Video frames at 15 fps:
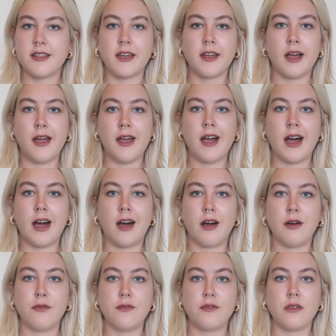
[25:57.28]
thing I
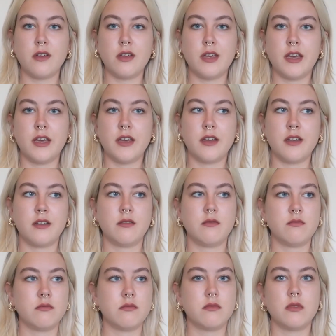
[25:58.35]
have
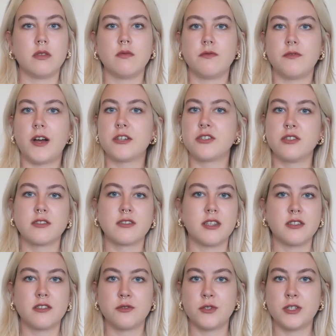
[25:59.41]
in fashion
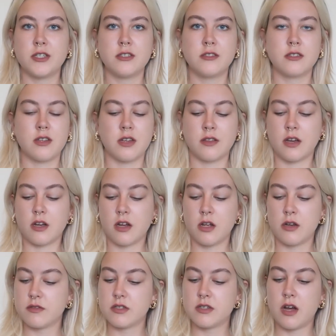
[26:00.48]
accessories and that
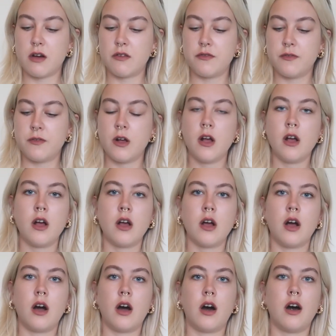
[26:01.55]
kind of stuff
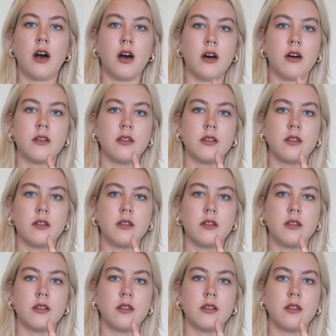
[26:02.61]
are